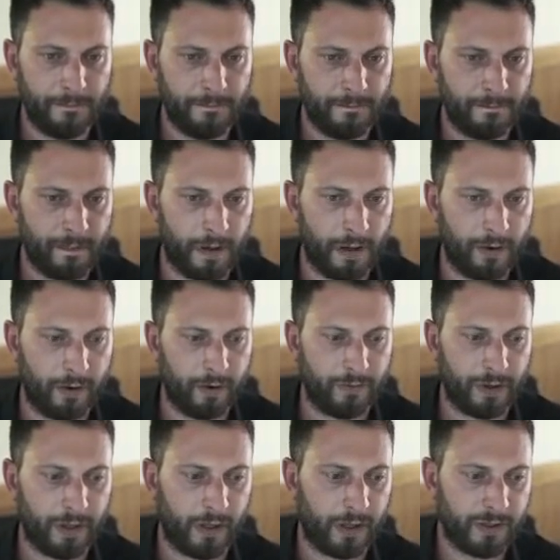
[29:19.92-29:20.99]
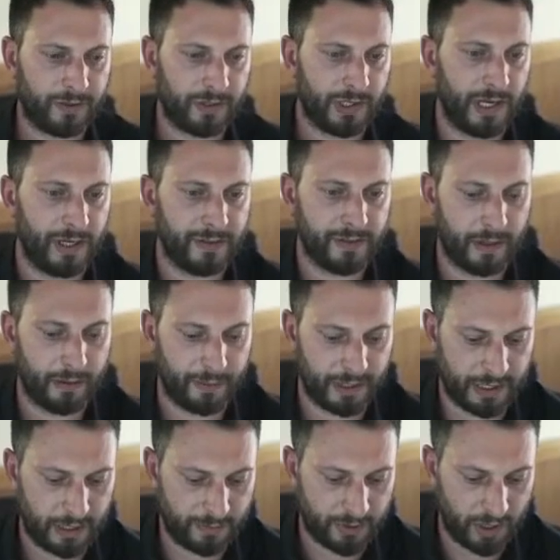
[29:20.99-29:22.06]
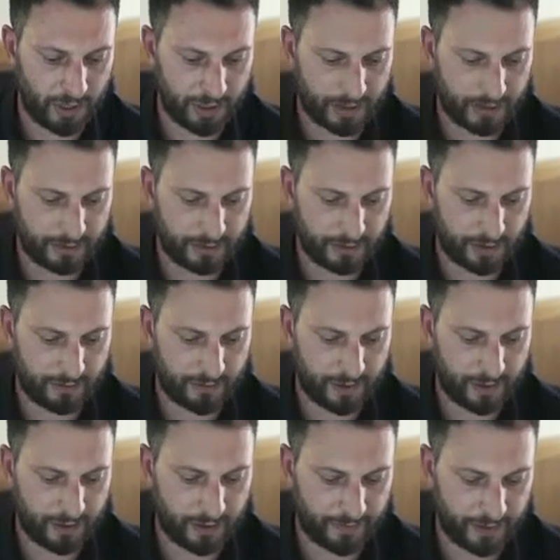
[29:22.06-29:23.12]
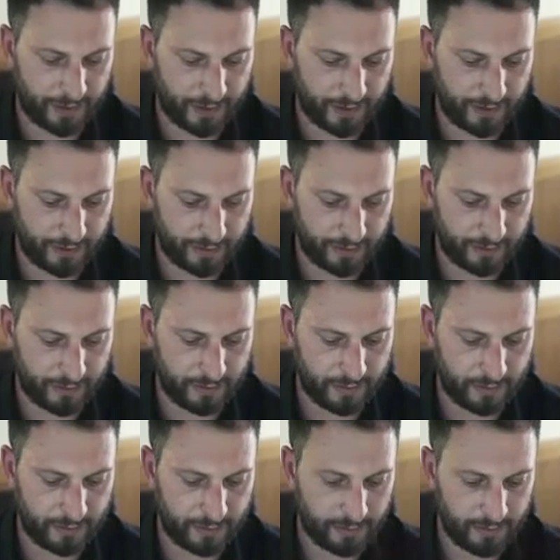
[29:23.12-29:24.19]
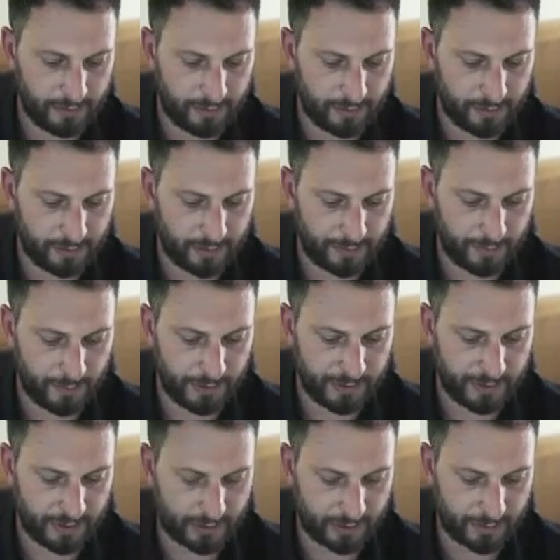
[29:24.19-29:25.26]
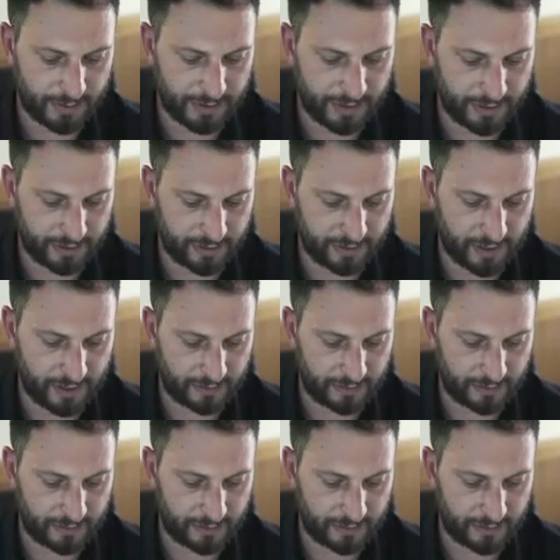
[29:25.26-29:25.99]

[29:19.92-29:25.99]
I don't know if I lost you guys. I'm going to keep talking until I find out if I did. Give me 1 sec. Let me text Zach.